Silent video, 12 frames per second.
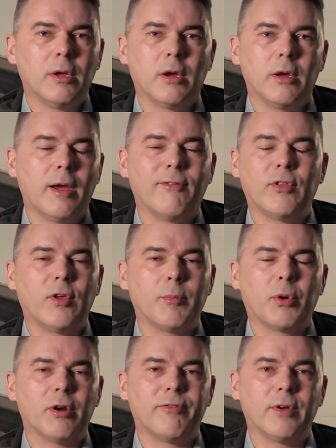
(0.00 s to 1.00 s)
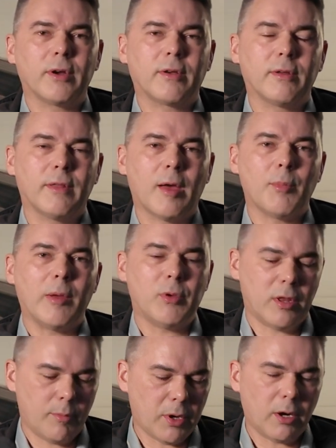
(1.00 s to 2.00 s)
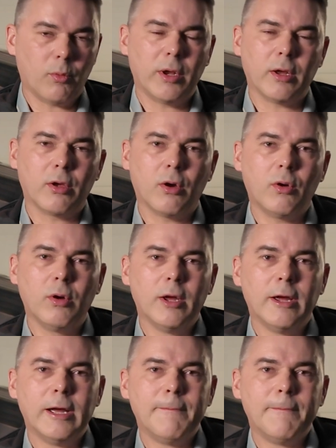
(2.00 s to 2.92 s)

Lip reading: everything perfect. That might be the better way to go.